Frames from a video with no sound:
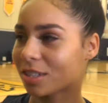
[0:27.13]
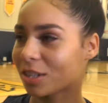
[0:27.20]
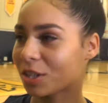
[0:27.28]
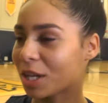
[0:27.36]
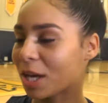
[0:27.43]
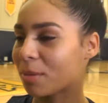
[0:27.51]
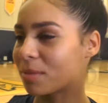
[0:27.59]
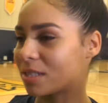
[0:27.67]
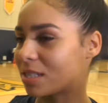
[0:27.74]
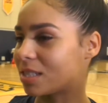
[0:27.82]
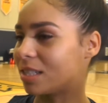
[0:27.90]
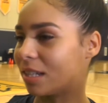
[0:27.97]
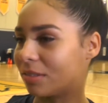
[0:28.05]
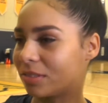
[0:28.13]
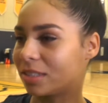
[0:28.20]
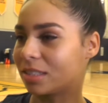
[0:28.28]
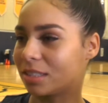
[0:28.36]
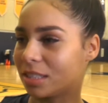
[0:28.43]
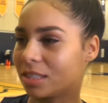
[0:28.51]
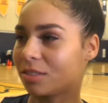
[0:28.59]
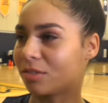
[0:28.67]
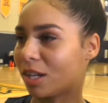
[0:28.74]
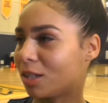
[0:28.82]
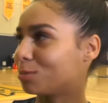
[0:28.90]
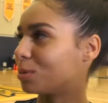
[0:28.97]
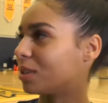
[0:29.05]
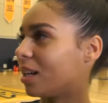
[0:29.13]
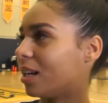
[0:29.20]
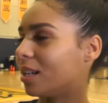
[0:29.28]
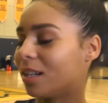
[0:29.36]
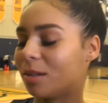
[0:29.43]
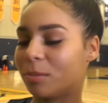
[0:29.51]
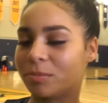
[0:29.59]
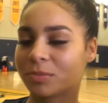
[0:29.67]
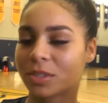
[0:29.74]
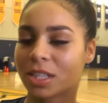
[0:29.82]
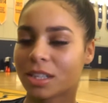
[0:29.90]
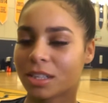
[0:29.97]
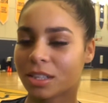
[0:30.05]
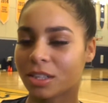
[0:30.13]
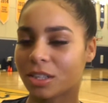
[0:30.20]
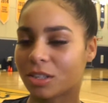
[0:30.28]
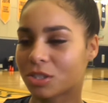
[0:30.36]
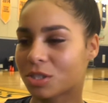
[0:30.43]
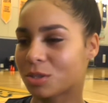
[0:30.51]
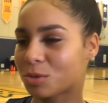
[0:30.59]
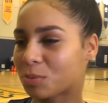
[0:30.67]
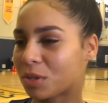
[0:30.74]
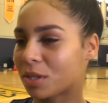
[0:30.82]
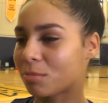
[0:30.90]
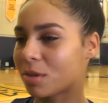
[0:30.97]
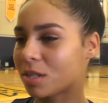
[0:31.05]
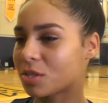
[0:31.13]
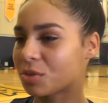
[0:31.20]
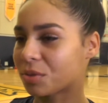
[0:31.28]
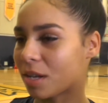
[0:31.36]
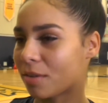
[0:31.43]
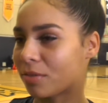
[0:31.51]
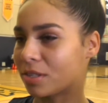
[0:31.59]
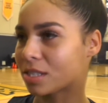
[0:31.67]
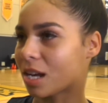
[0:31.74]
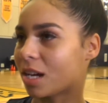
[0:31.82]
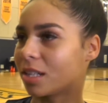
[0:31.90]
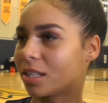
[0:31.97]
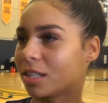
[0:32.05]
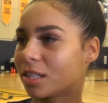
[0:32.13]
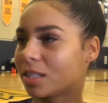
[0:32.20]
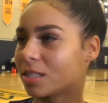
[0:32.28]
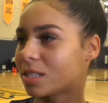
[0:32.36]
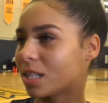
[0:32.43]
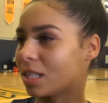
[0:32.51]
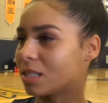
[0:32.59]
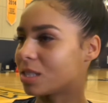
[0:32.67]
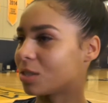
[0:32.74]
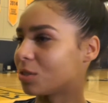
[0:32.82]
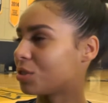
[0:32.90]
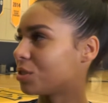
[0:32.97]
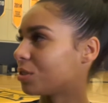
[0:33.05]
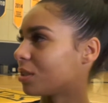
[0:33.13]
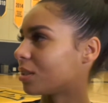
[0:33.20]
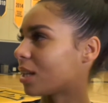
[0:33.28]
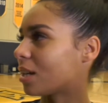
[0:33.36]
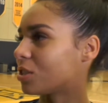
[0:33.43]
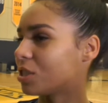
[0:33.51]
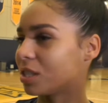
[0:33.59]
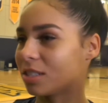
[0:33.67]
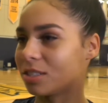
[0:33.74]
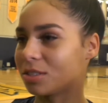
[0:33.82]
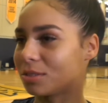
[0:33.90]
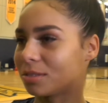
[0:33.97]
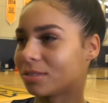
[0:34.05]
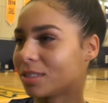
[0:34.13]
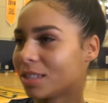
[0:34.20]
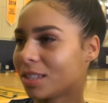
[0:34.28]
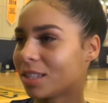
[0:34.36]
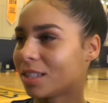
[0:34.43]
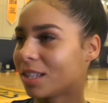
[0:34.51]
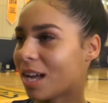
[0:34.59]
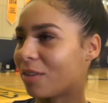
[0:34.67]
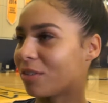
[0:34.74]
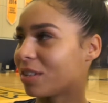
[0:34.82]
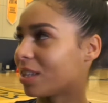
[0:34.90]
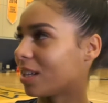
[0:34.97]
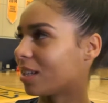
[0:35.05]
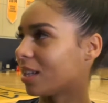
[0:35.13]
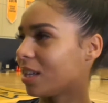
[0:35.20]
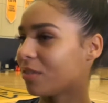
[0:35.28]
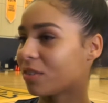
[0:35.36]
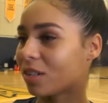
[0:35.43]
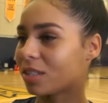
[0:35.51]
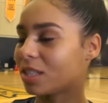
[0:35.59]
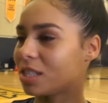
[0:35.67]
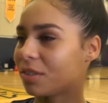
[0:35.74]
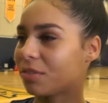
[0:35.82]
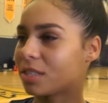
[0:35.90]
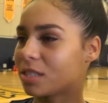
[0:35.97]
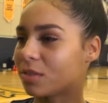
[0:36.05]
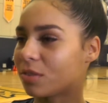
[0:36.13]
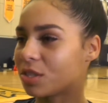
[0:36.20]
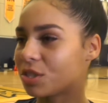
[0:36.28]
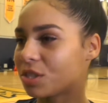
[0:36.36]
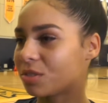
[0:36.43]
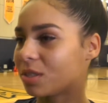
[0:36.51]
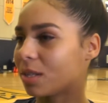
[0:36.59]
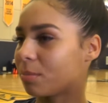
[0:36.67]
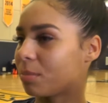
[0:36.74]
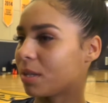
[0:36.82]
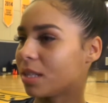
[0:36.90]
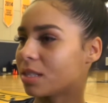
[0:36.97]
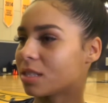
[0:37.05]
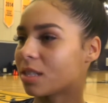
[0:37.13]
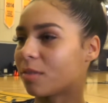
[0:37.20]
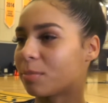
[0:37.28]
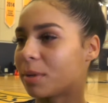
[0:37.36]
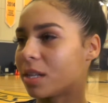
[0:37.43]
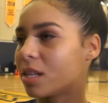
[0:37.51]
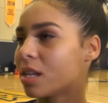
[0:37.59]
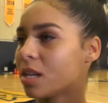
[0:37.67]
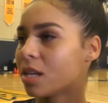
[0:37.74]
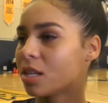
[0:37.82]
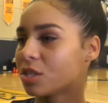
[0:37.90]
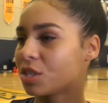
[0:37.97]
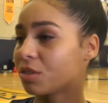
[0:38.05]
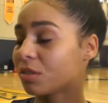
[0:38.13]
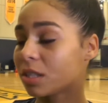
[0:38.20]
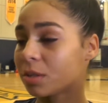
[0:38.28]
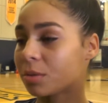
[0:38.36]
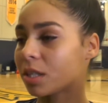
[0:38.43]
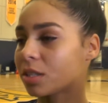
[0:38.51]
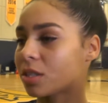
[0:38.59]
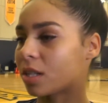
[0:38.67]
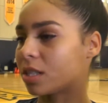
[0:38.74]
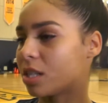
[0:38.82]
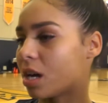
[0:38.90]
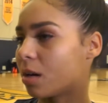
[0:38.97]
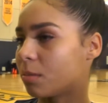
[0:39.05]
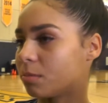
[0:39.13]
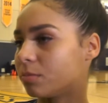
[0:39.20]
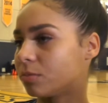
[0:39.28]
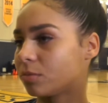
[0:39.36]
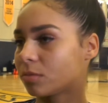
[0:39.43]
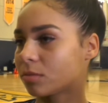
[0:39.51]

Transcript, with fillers: Her game has definitely developed a lot. Um, you know, she was pretty much, when I first got here, a standstill shooter. Now she can do everything. Even on the defensive end, she would get beat and stuff. But she really worked on it. Um,